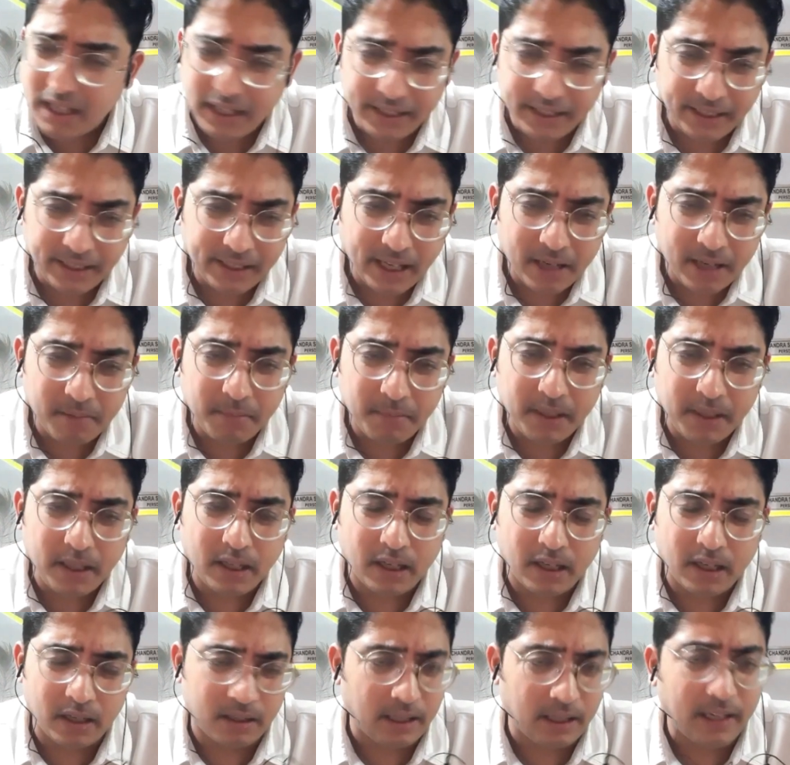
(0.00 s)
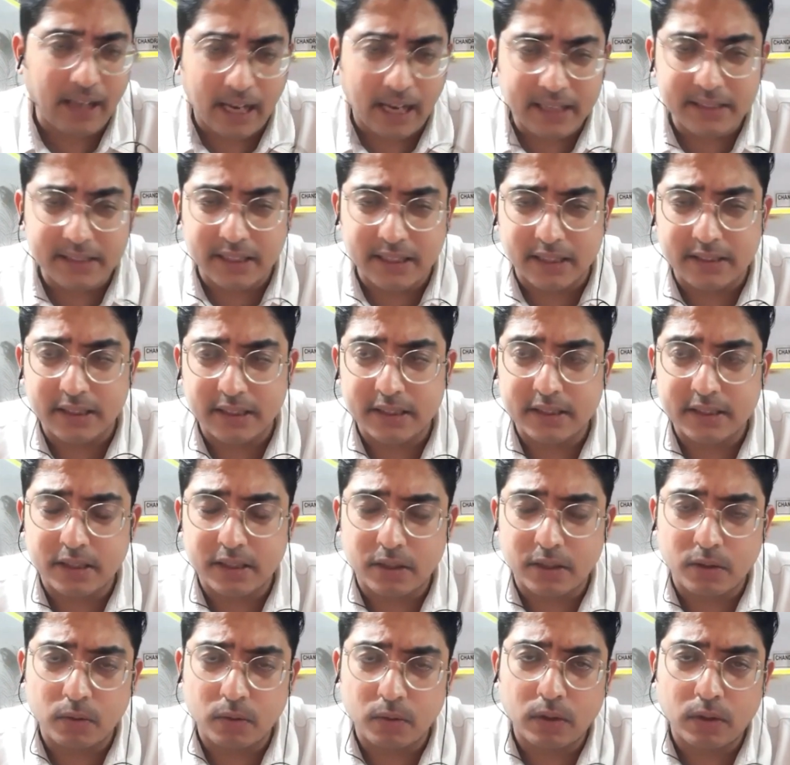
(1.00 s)
It can be like I
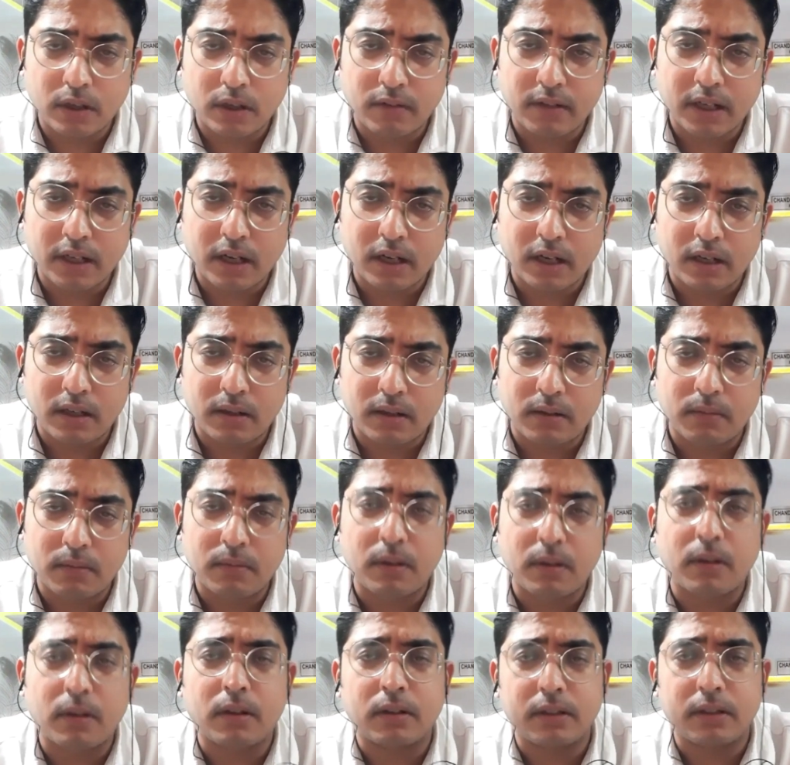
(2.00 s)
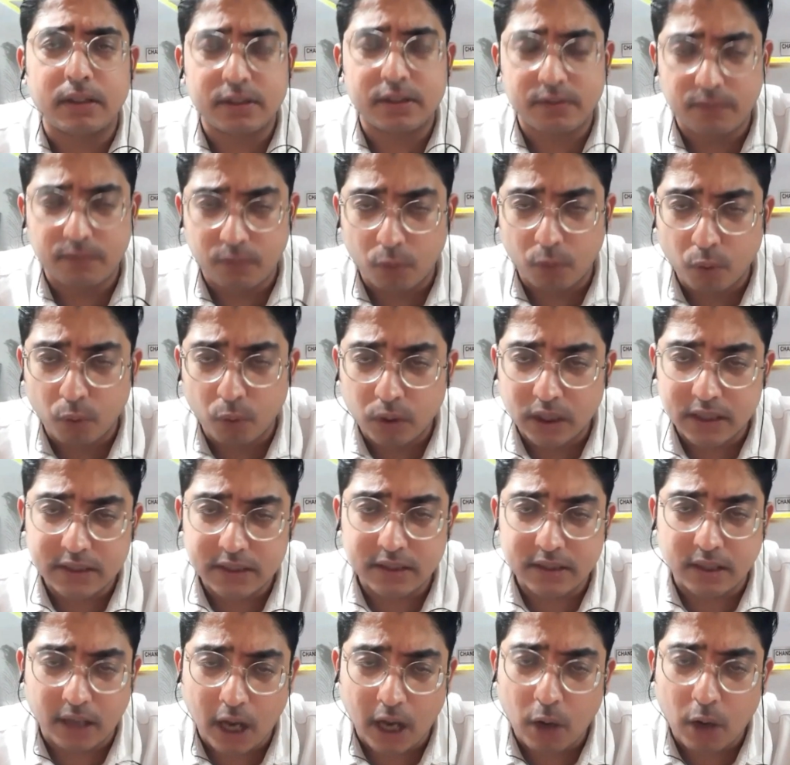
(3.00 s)
suggest to cover this
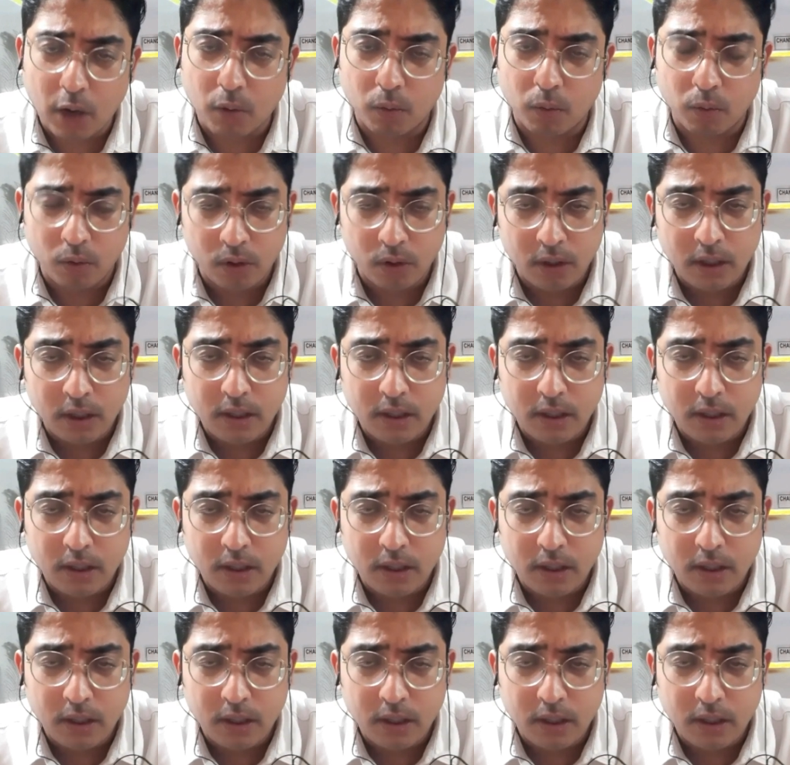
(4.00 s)
Focus Rao.